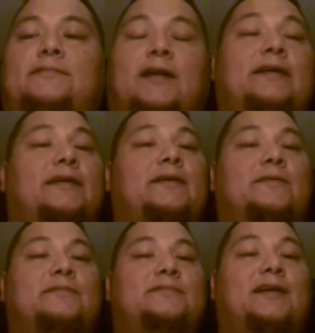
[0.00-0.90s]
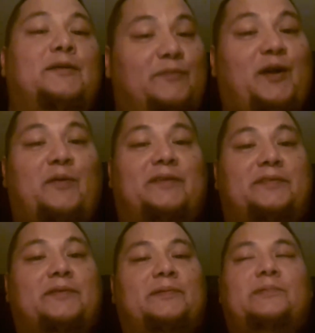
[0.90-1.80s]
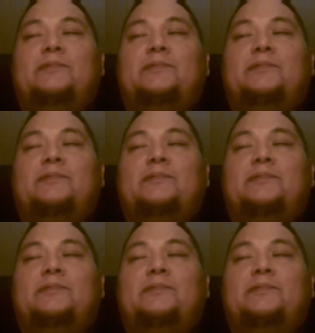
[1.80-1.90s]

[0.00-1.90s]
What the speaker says: I know, I'm going to.